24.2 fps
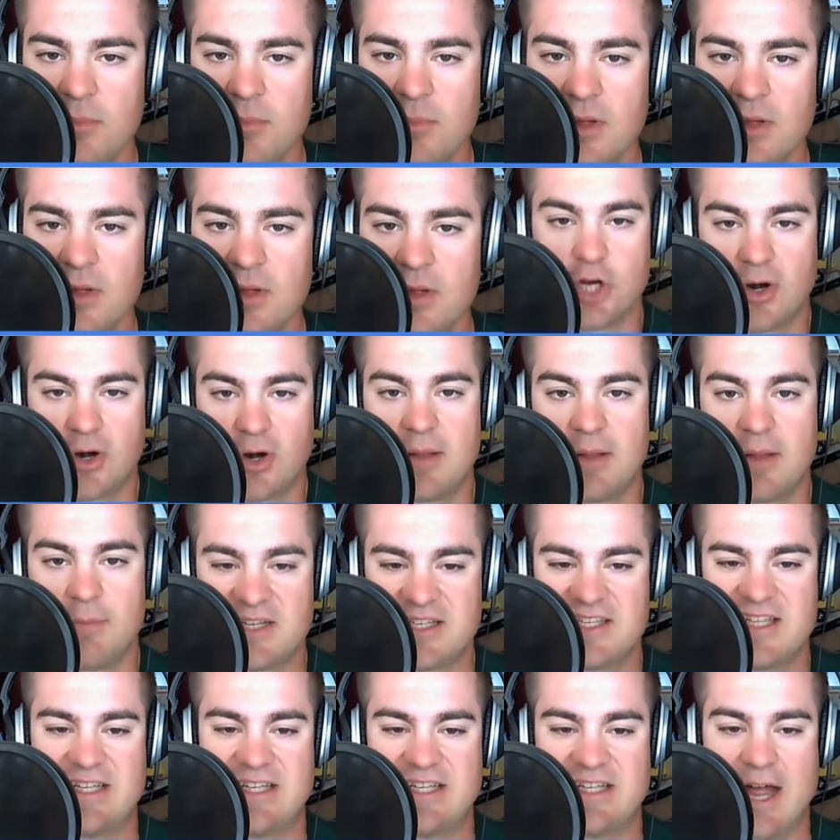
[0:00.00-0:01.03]
during
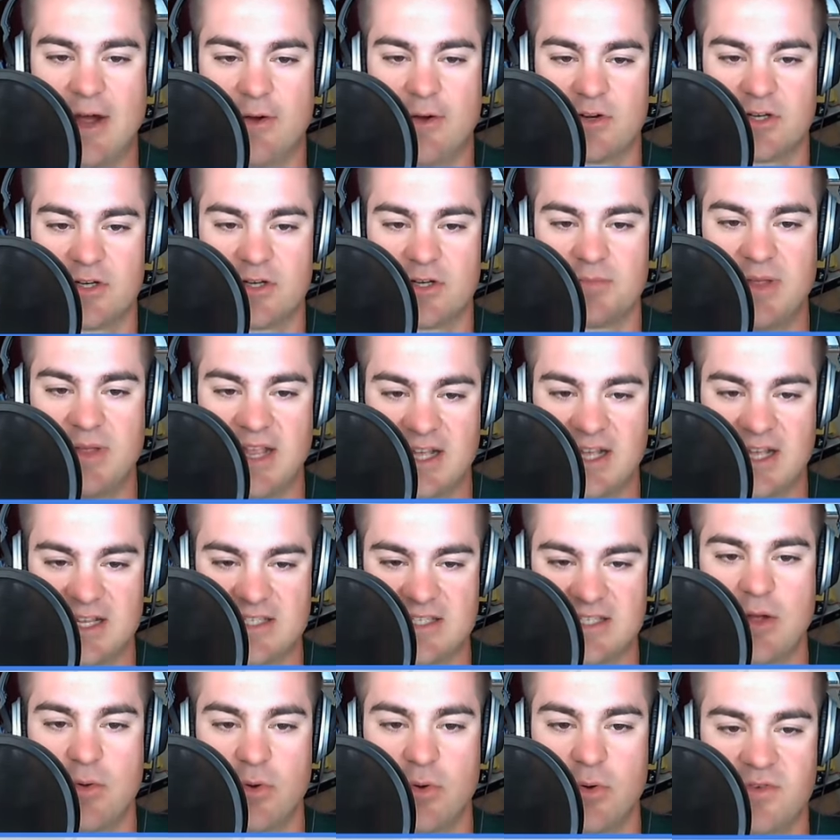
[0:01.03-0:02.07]
business hours because they
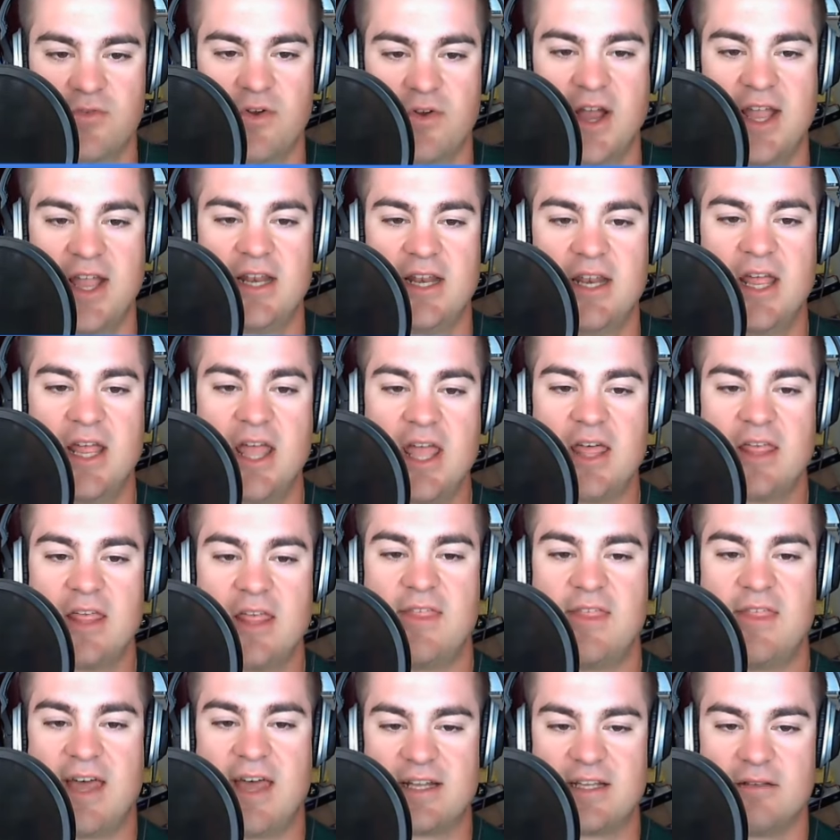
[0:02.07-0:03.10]
were afraid
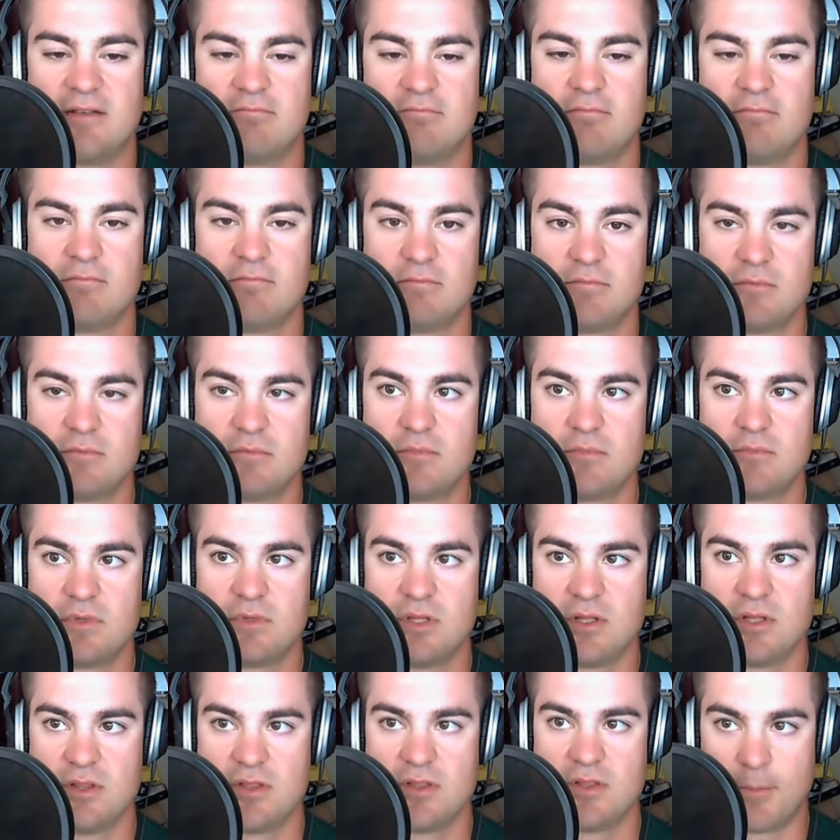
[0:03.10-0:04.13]
that
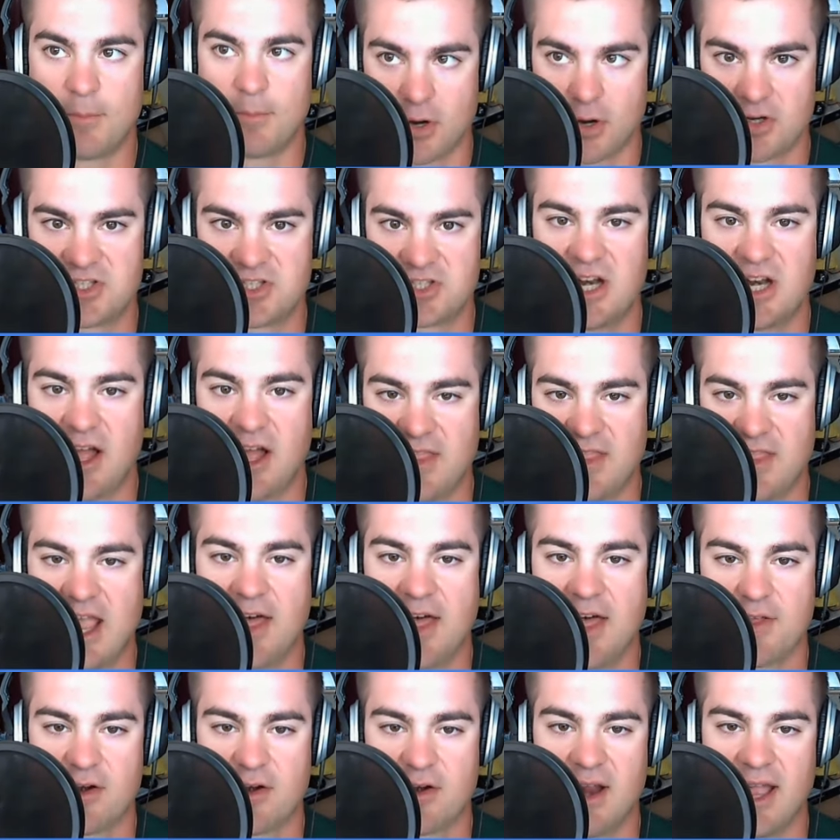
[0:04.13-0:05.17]
the person on the
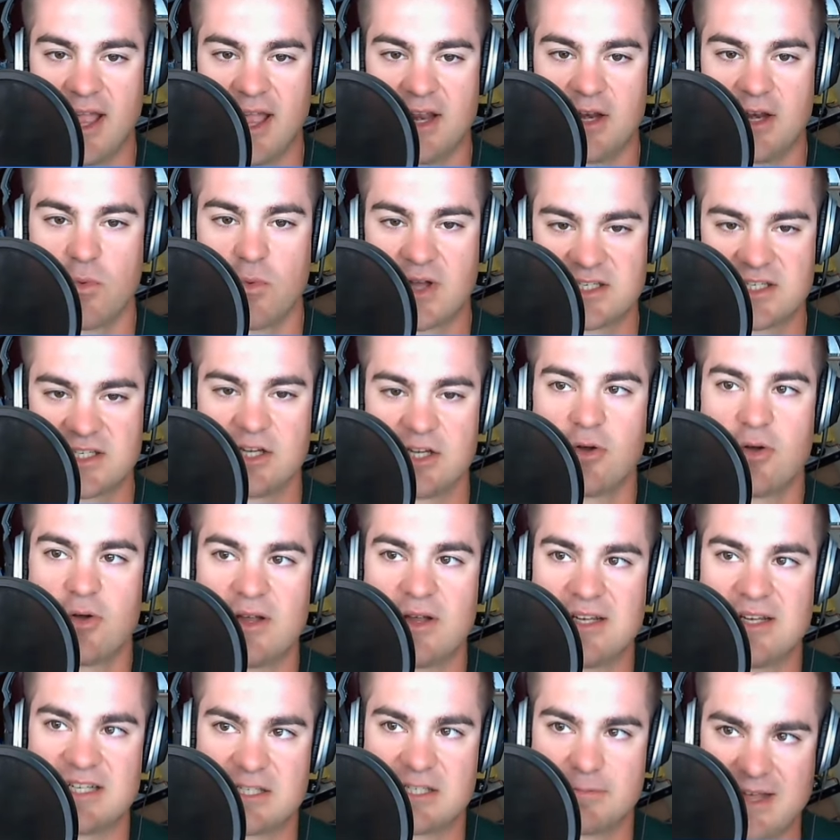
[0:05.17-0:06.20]
other end wasn't going
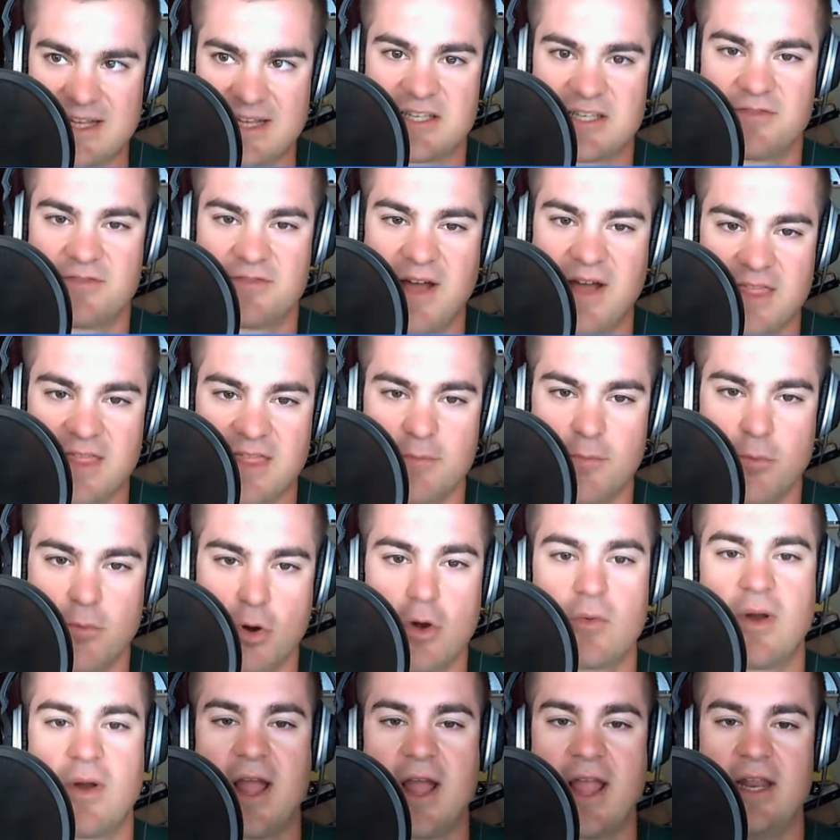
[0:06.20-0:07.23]
to specify the port
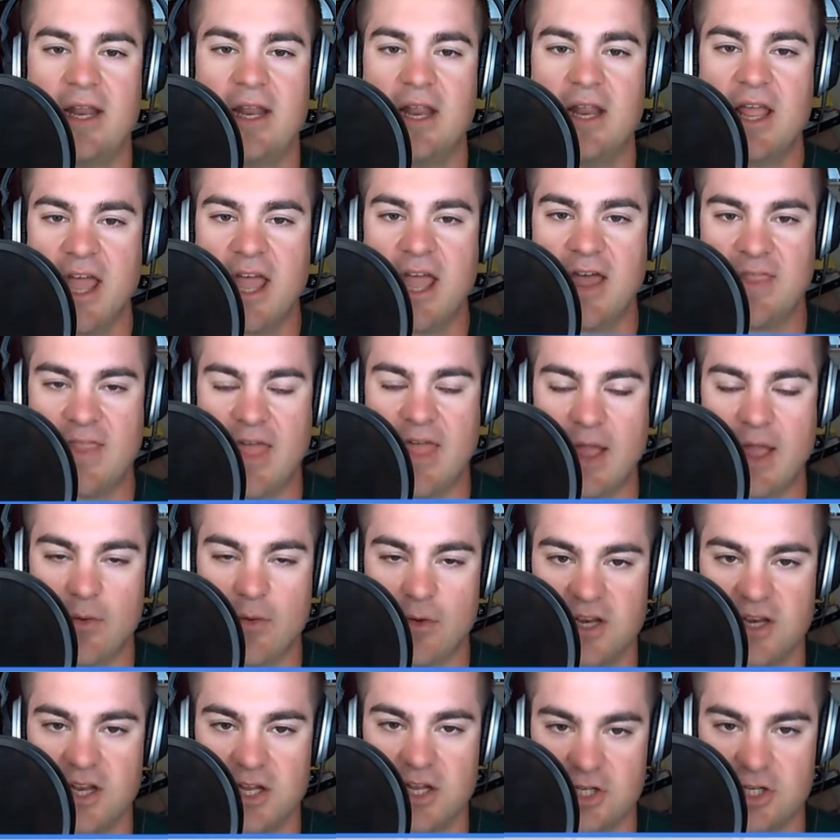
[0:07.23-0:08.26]
right, and they
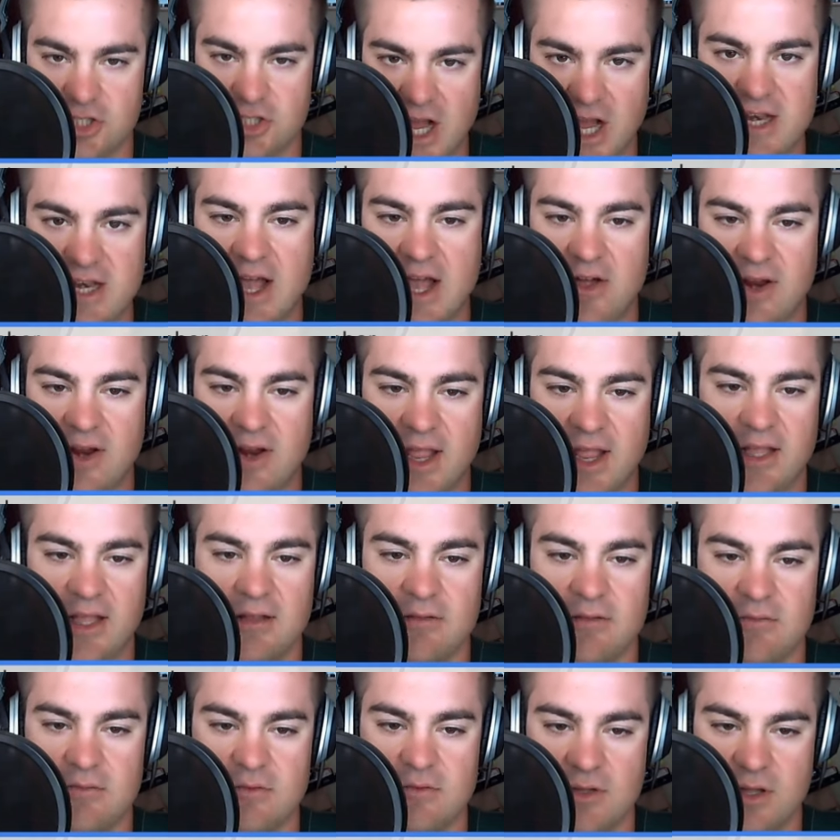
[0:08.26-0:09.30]
would shut down a
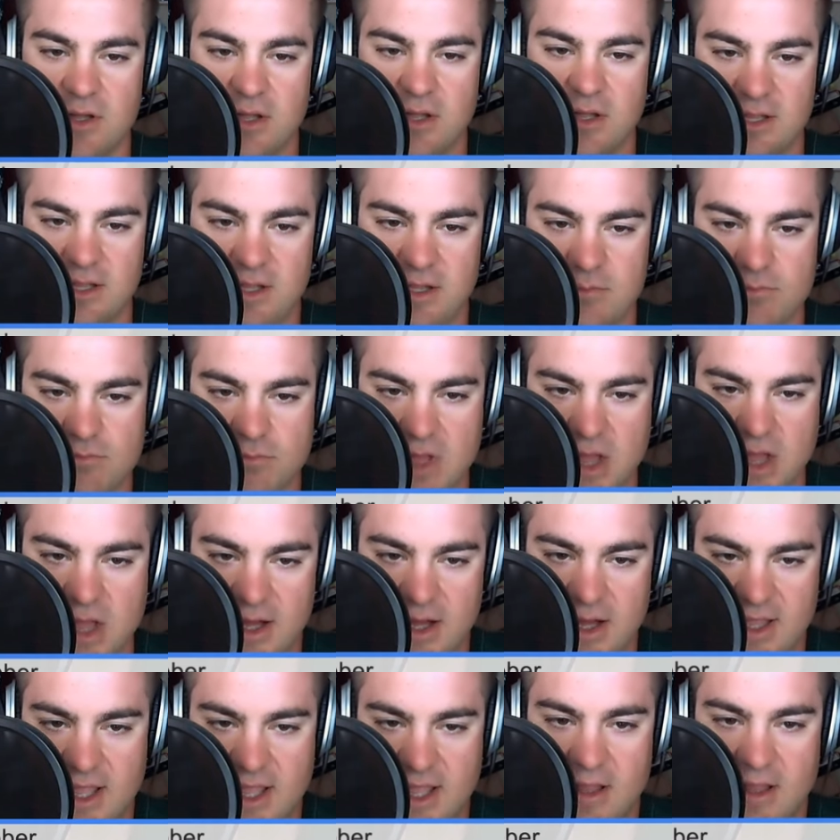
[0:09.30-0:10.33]

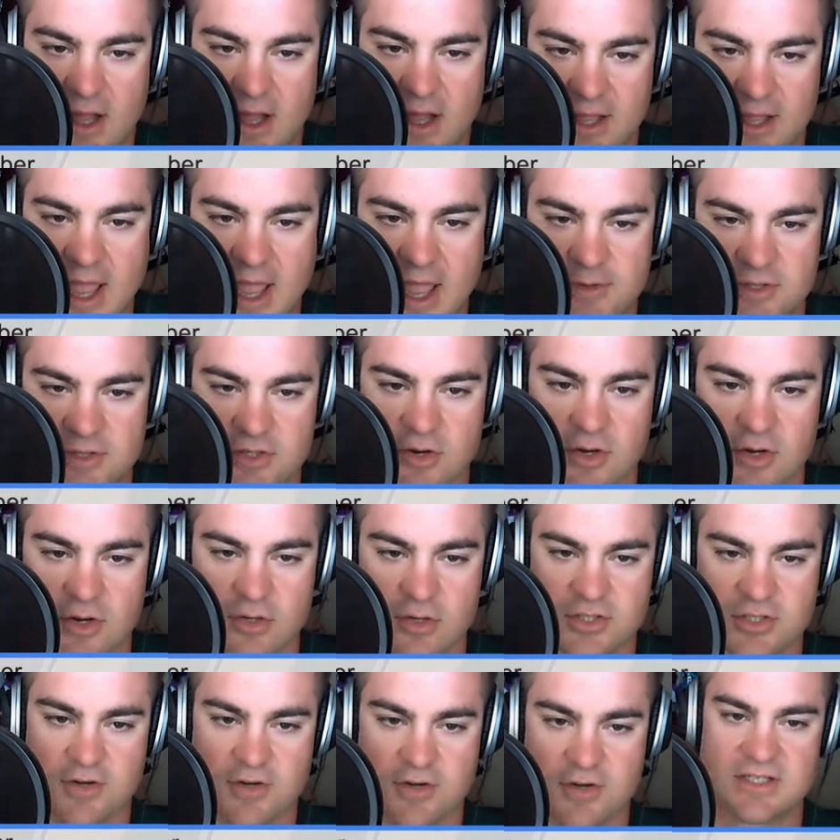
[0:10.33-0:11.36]
campus critical
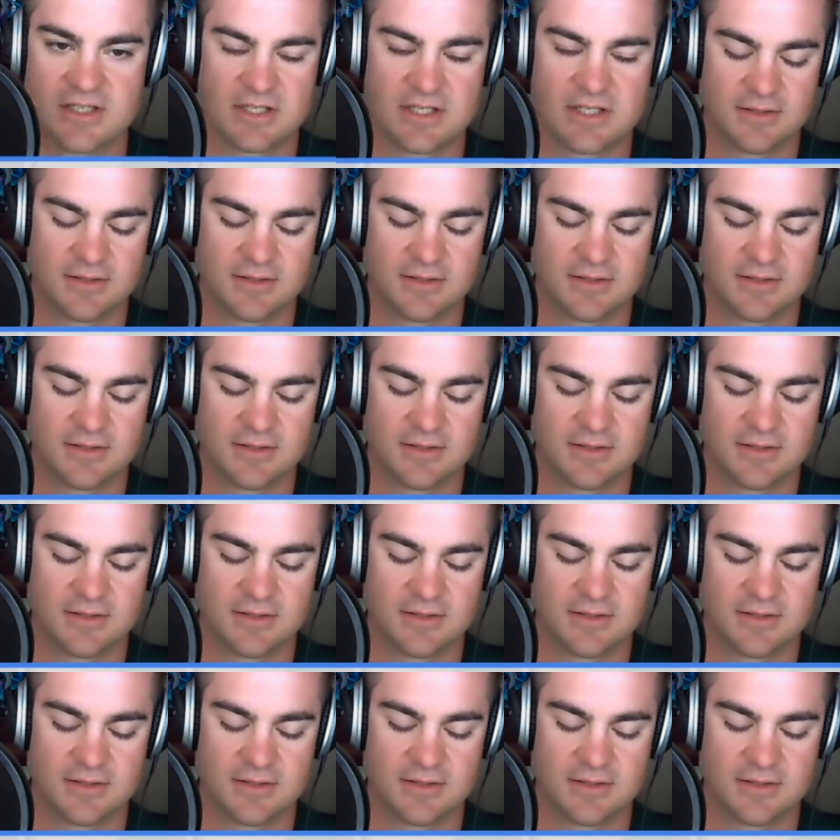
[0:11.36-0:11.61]
service.